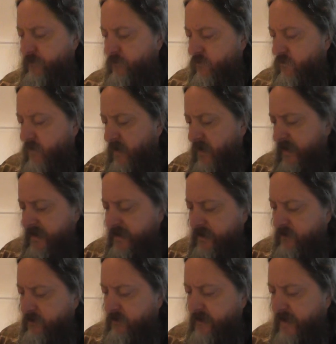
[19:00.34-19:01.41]
all, guys.
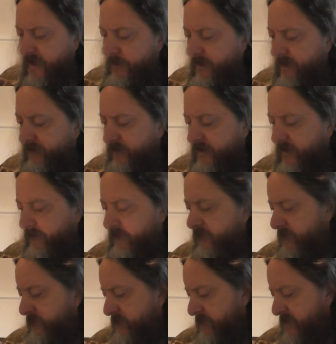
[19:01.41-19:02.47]
Long time, love,
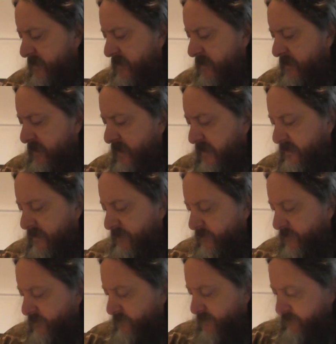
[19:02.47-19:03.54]
love. That's definitely
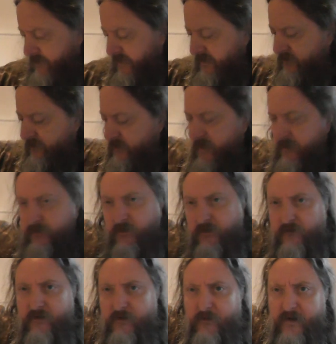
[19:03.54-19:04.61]
not the right. That's not definitely not
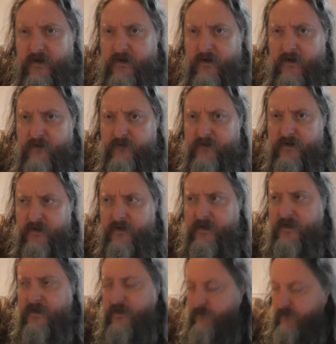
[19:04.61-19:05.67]
the right one. I don't think I needed that